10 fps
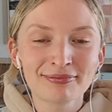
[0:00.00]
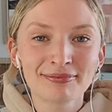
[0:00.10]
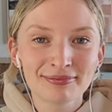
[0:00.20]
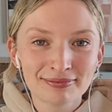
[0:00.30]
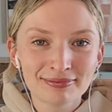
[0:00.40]

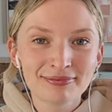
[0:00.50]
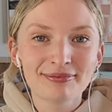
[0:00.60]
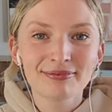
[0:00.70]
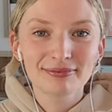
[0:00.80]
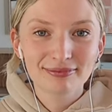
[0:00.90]

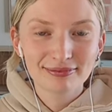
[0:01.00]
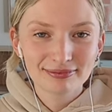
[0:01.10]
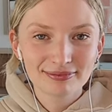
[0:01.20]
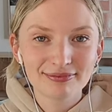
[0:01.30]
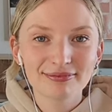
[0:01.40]

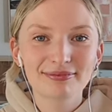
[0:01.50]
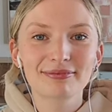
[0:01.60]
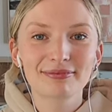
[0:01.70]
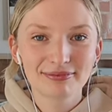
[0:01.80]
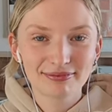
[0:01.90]

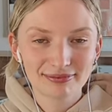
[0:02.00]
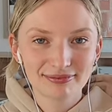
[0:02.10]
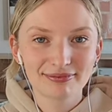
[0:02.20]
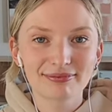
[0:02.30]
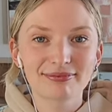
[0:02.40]

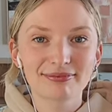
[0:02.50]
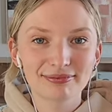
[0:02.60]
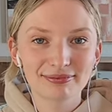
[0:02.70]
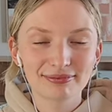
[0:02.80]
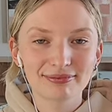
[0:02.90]

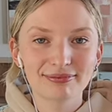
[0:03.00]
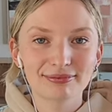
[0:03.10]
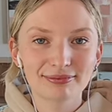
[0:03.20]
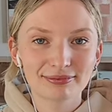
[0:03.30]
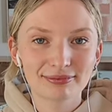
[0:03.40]

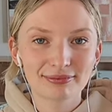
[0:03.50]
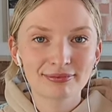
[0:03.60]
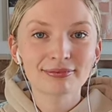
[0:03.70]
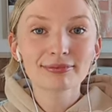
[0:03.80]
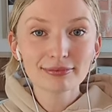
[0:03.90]

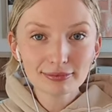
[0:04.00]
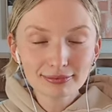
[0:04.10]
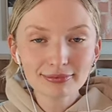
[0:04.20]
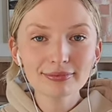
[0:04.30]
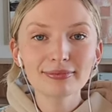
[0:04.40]

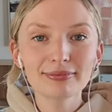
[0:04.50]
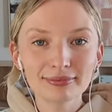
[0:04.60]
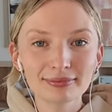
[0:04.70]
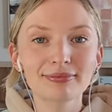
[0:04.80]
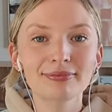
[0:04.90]

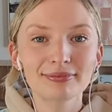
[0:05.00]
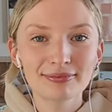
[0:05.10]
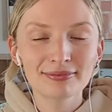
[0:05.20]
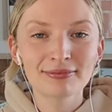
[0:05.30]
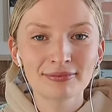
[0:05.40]

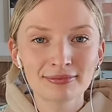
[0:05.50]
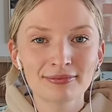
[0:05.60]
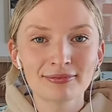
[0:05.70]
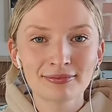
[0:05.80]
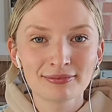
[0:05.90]

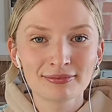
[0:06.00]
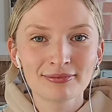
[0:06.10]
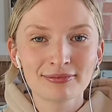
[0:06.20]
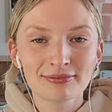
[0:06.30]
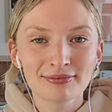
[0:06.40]

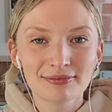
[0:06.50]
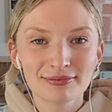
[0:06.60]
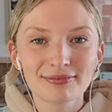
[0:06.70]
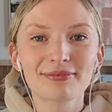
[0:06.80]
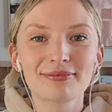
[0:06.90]

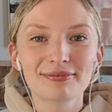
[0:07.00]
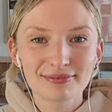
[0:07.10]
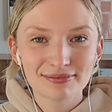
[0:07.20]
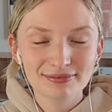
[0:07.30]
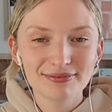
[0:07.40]

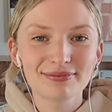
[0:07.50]
The person shown says nothing.